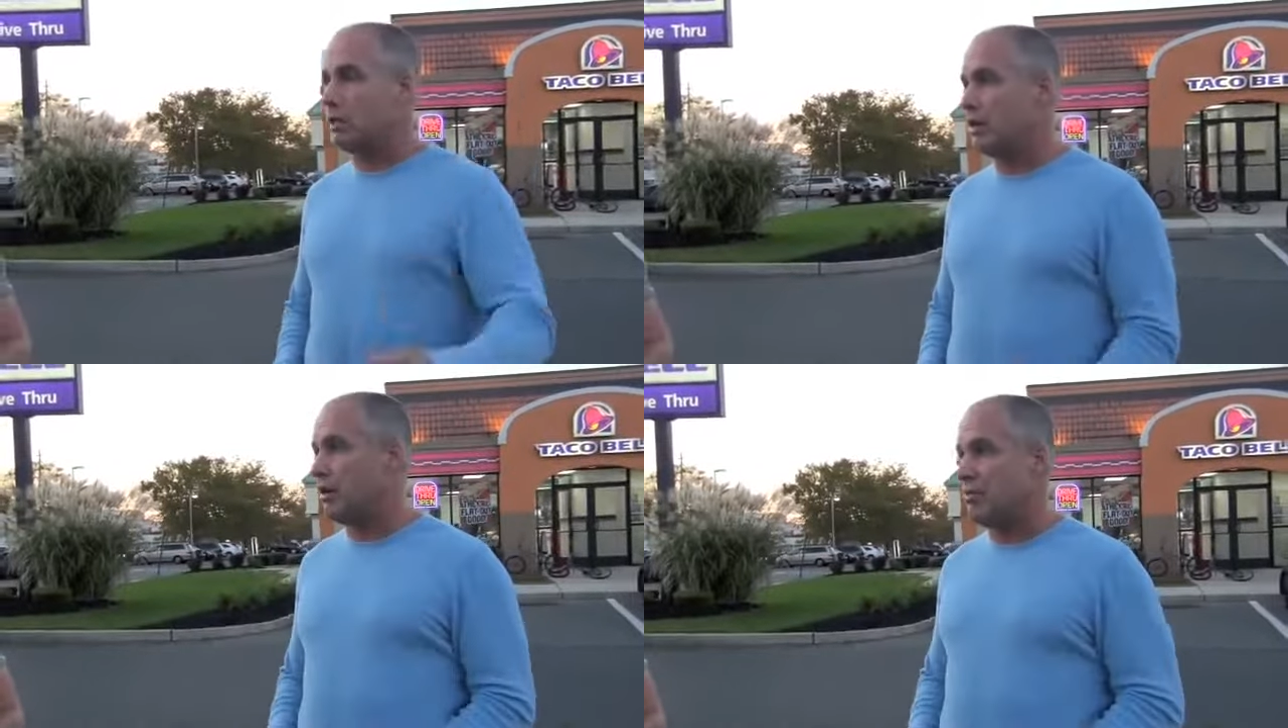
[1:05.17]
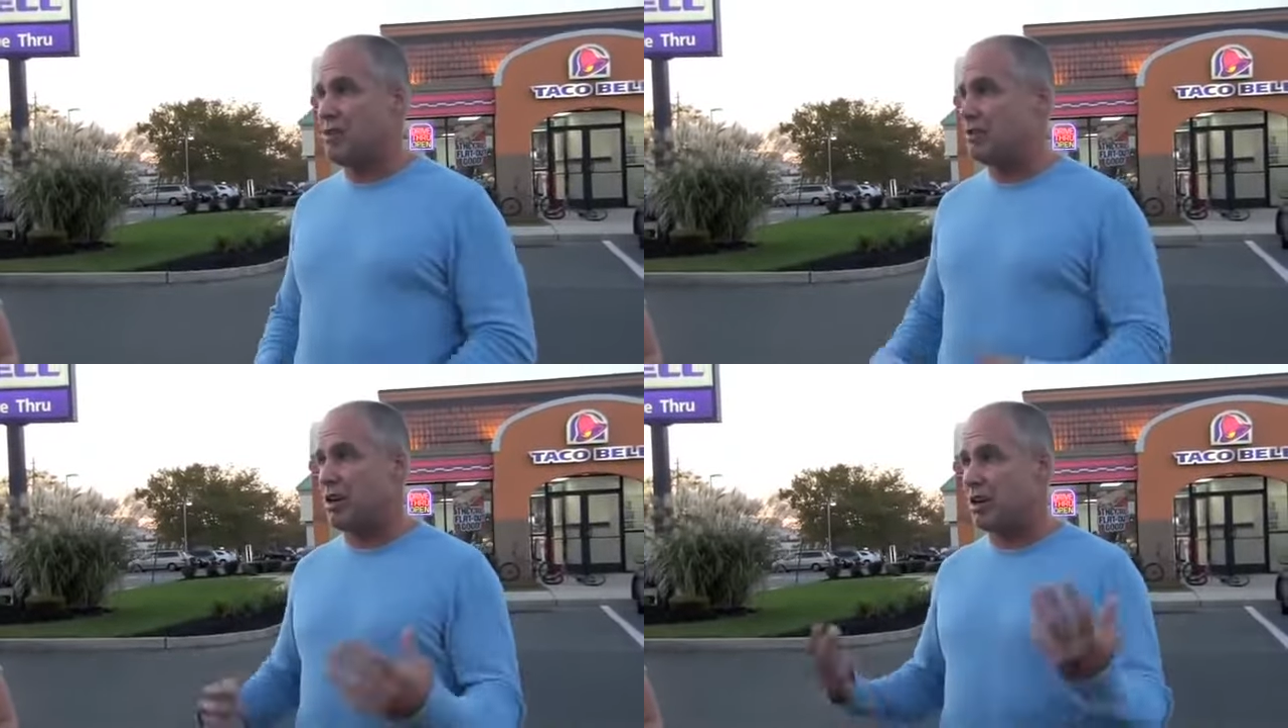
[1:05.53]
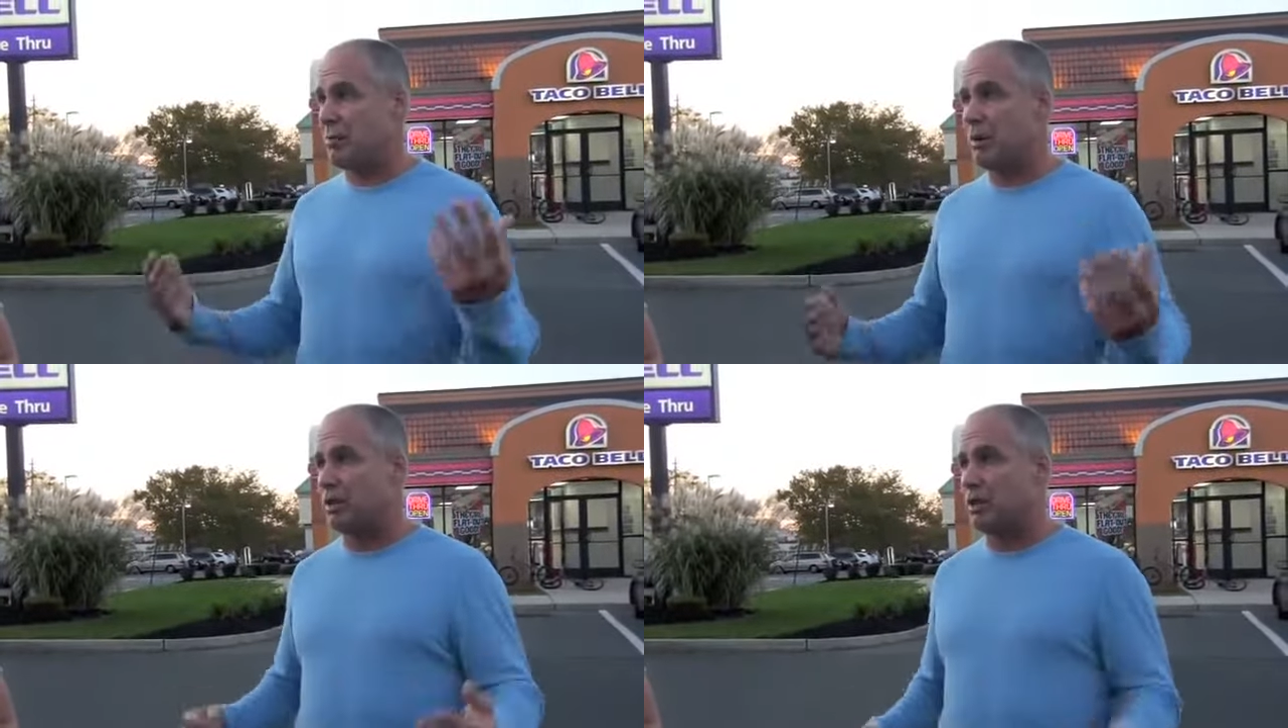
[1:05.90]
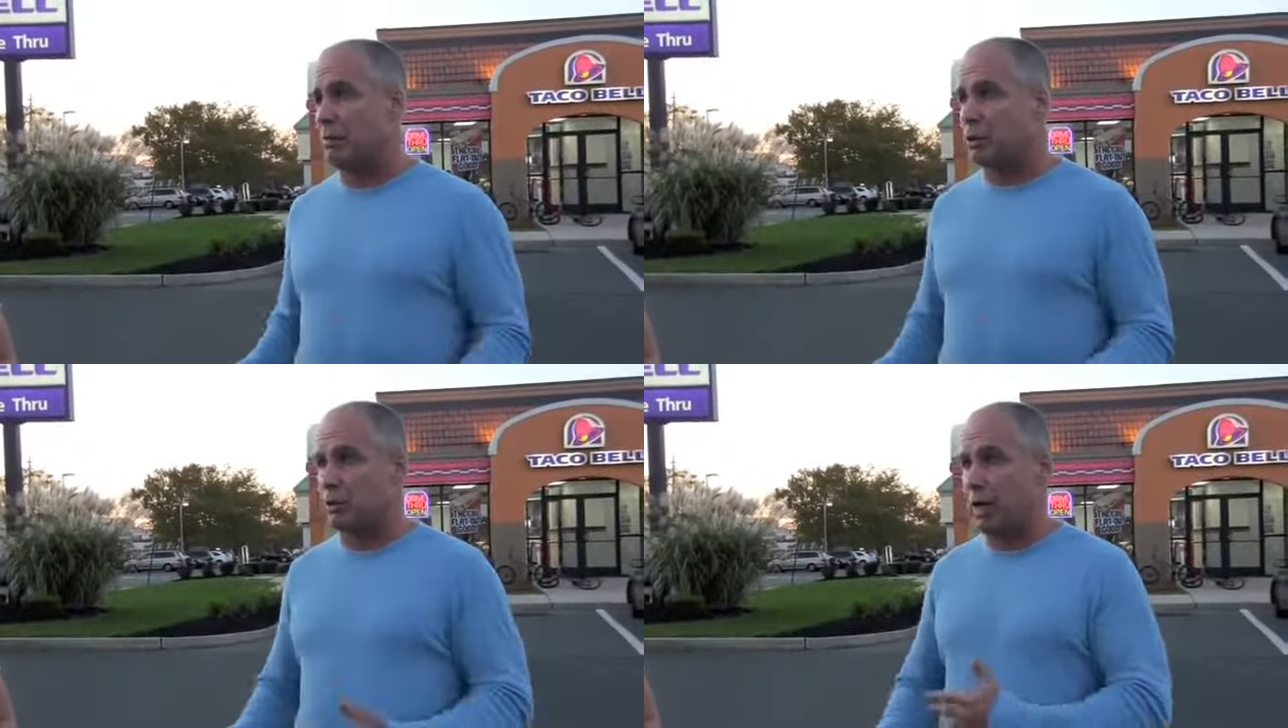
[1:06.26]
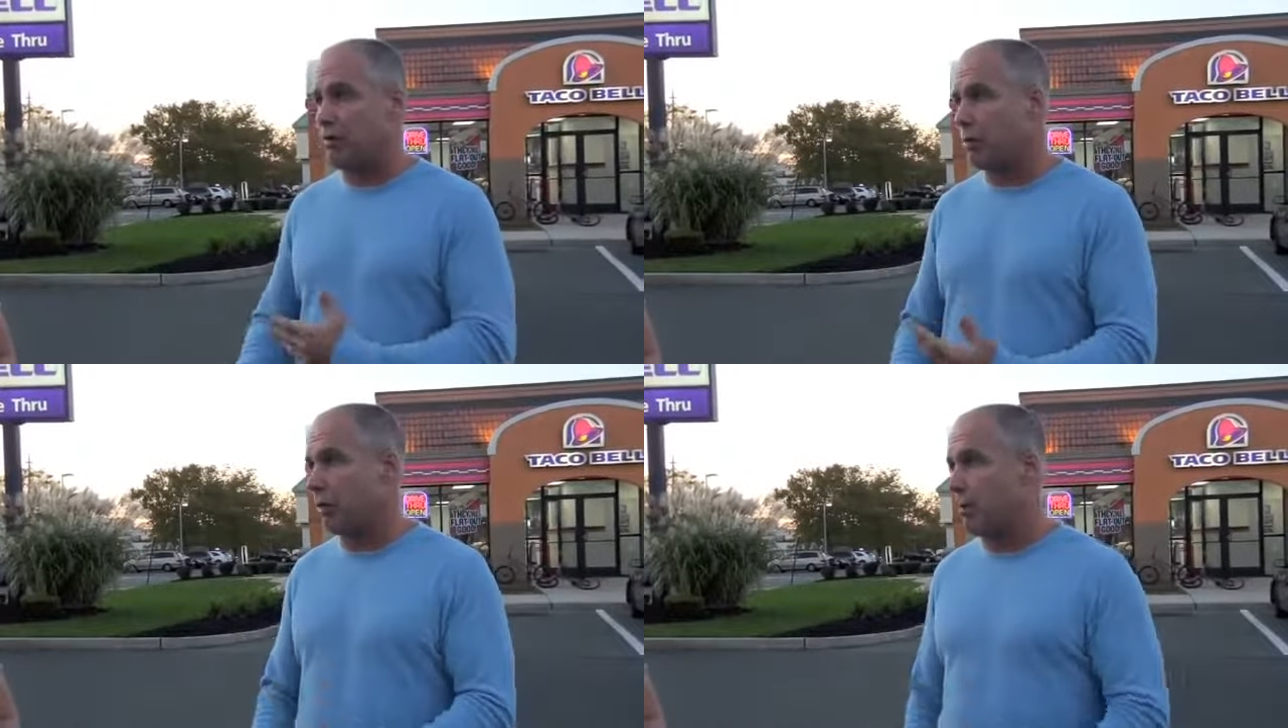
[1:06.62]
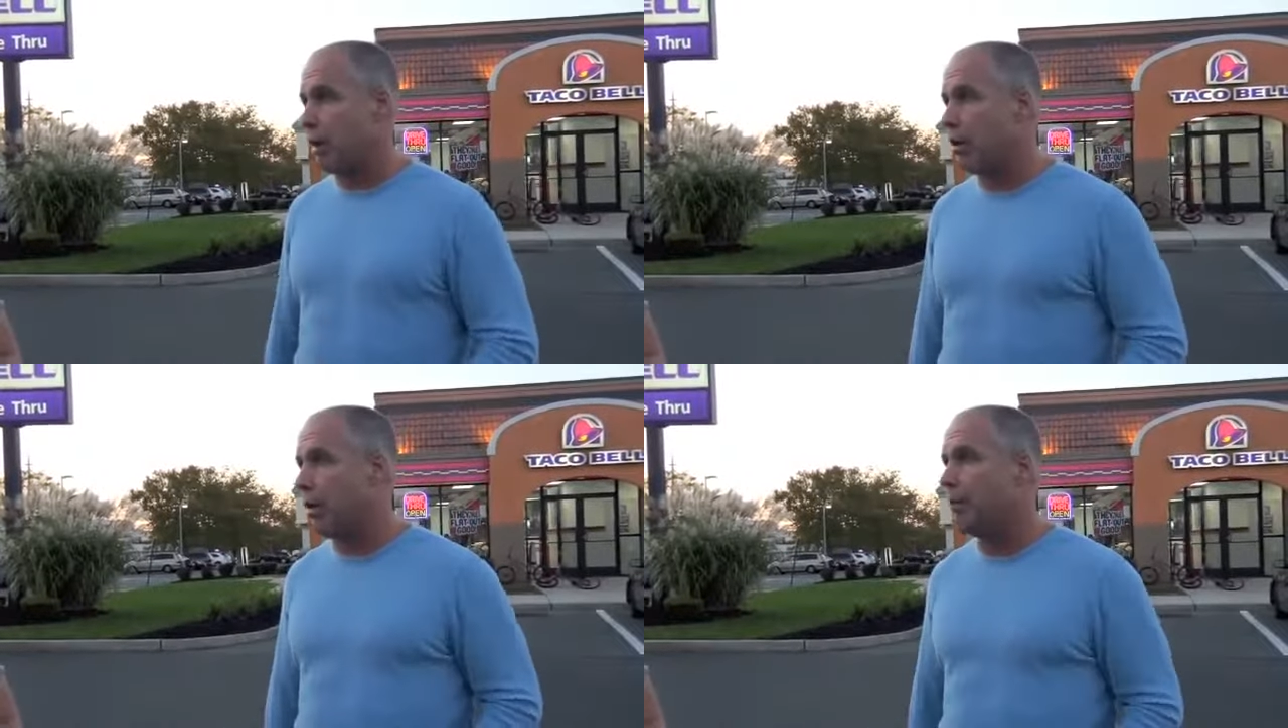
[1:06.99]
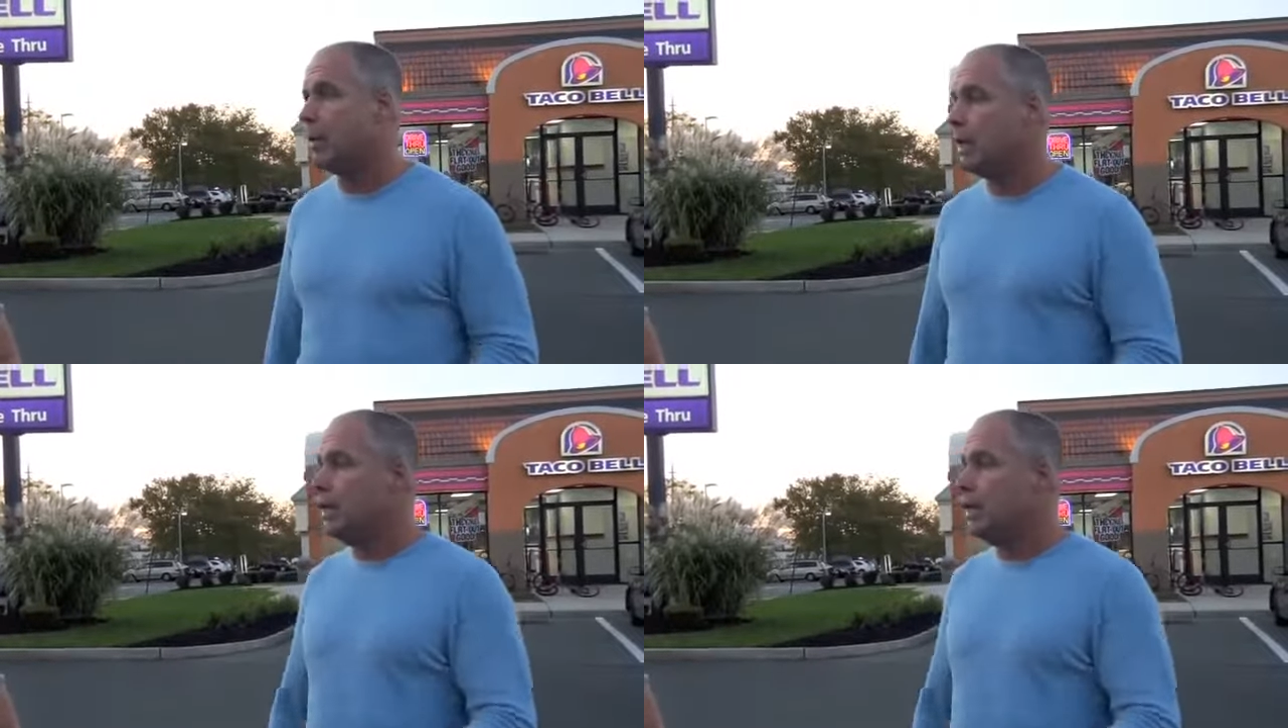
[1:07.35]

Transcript: I did every drug in the book except shoot heroin in my arm.